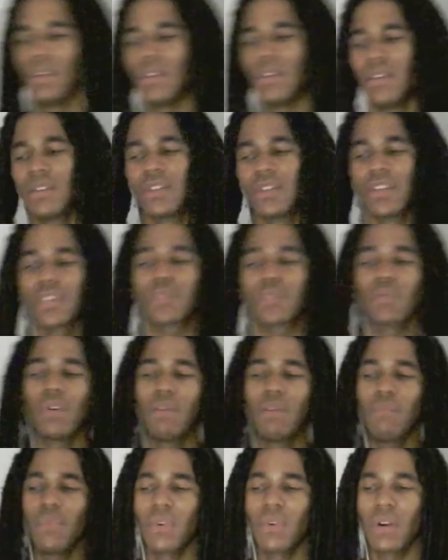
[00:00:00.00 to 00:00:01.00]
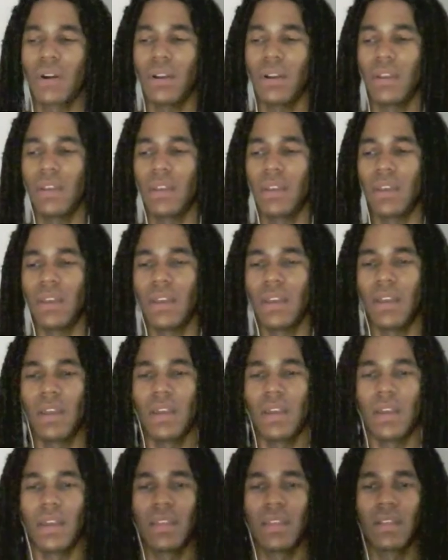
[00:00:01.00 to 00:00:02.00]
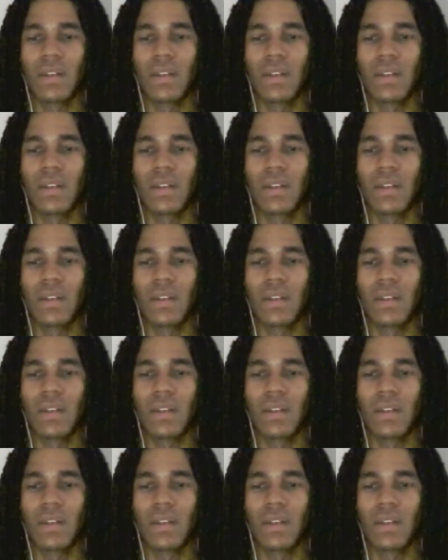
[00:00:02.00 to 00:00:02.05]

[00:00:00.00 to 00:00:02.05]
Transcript: just one more, and I'll